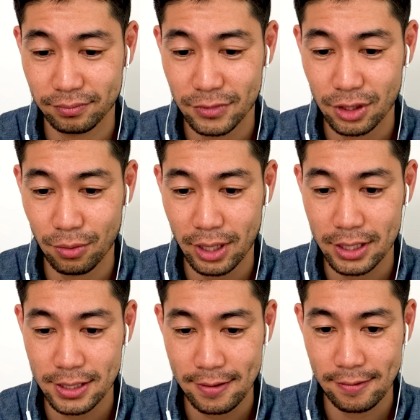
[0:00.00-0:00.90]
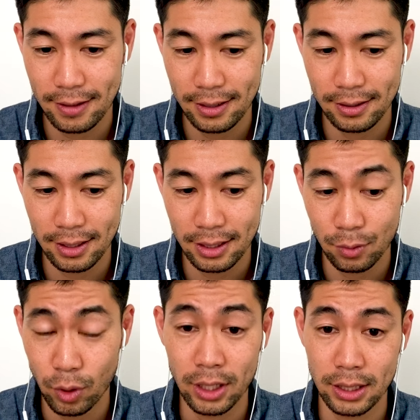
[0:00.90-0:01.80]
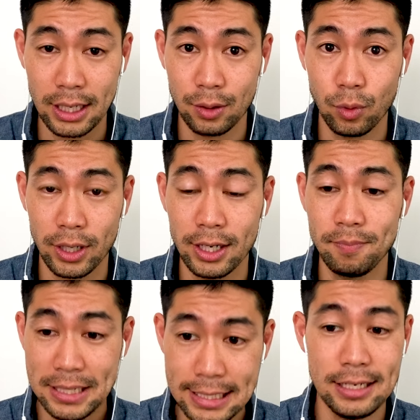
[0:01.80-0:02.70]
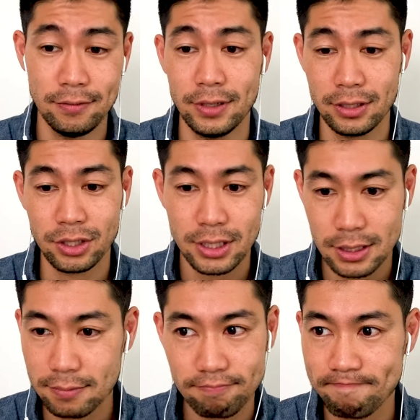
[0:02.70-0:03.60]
So what I said then, and what I believe, is just